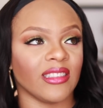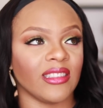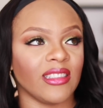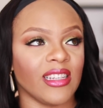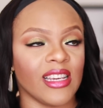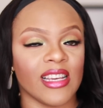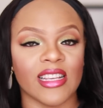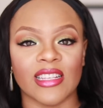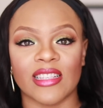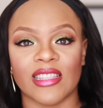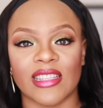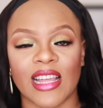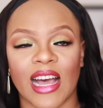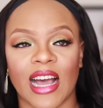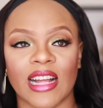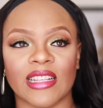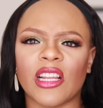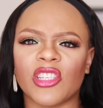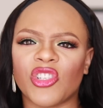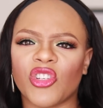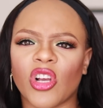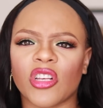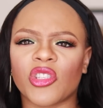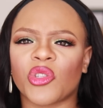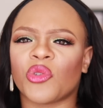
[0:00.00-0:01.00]
is that
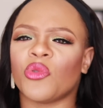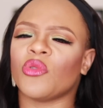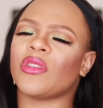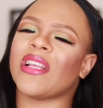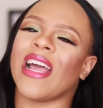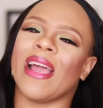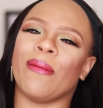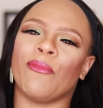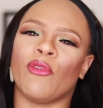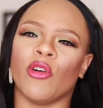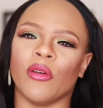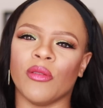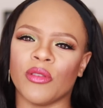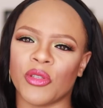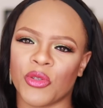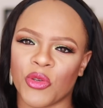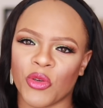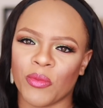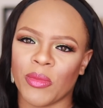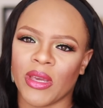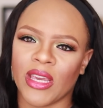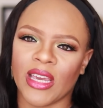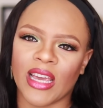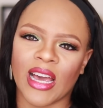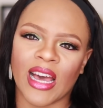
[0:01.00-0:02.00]
it's just too time
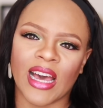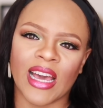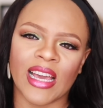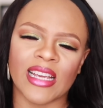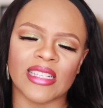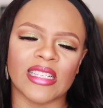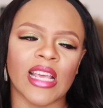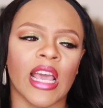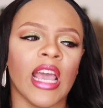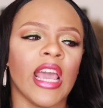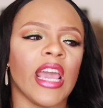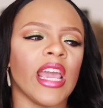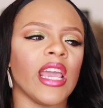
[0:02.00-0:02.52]
consuming, guys.